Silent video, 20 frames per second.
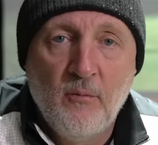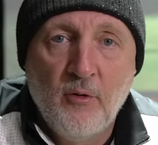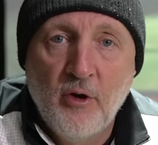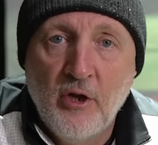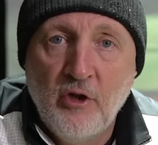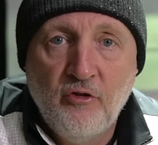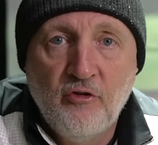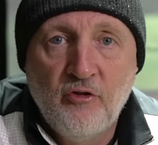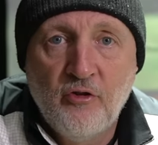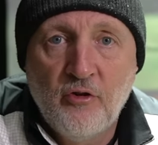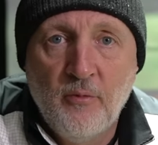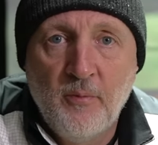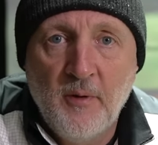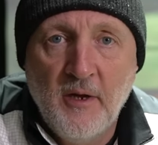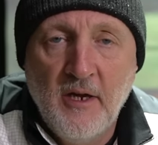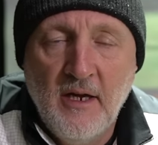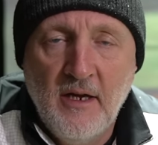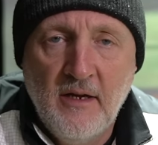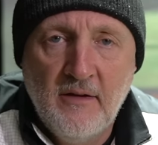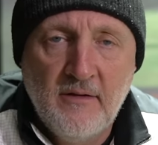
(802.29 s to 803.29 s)
money just a couple
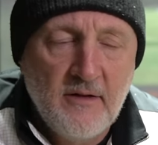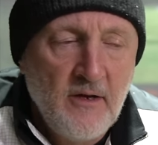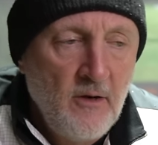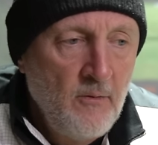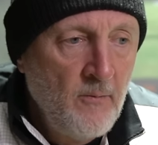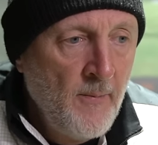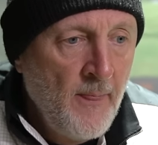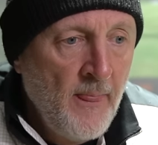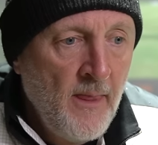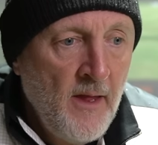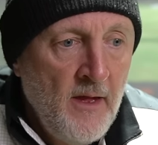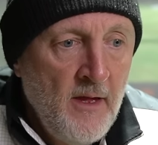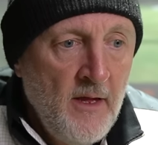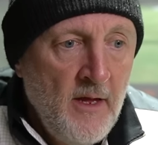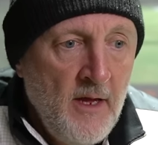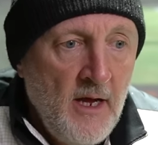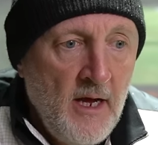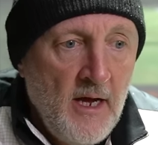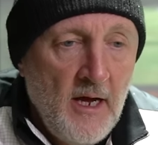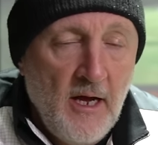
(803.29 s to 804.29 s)
of years ago.
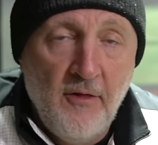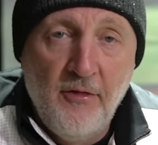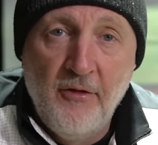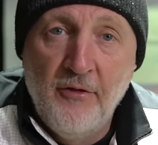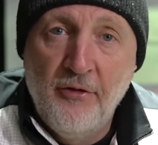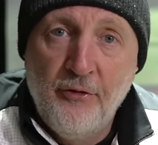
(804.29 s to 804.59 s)
Uh, the